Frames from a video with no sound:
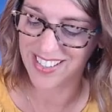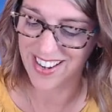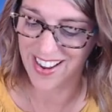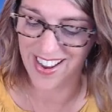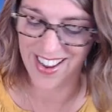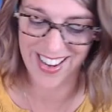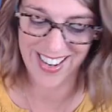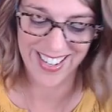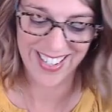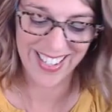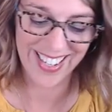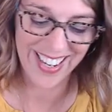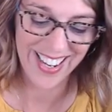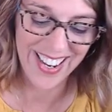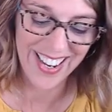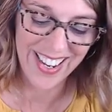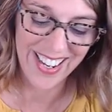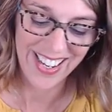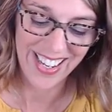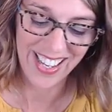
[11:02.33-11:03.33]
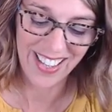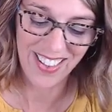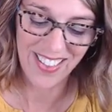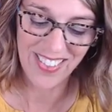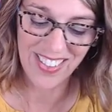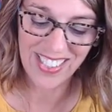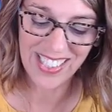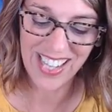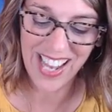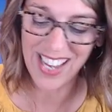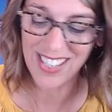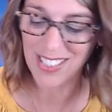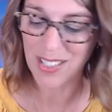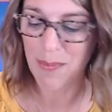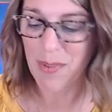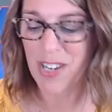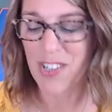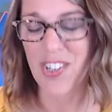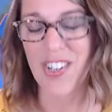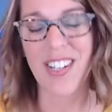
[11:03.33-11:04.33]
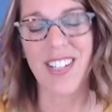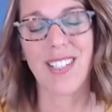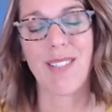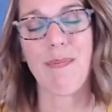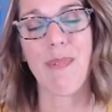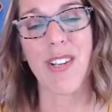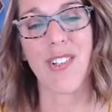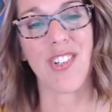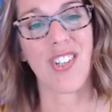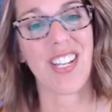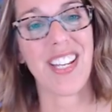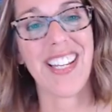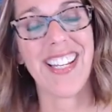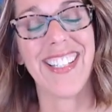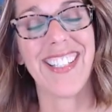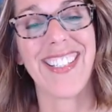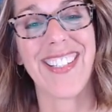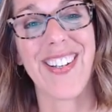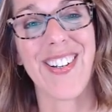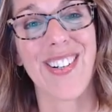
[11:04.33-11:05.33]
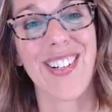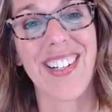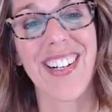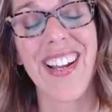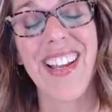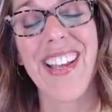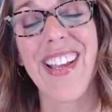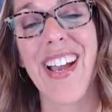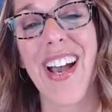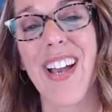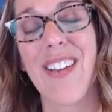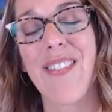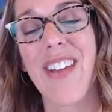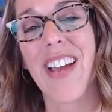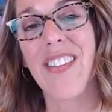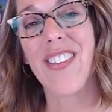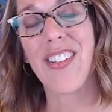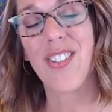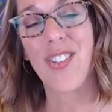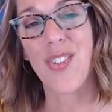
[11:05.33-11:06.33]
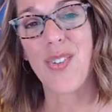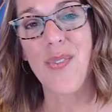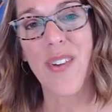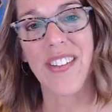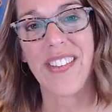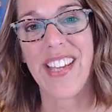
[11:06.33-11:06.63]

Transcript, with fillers: Done. And then this last summation is much easier. I've got the 2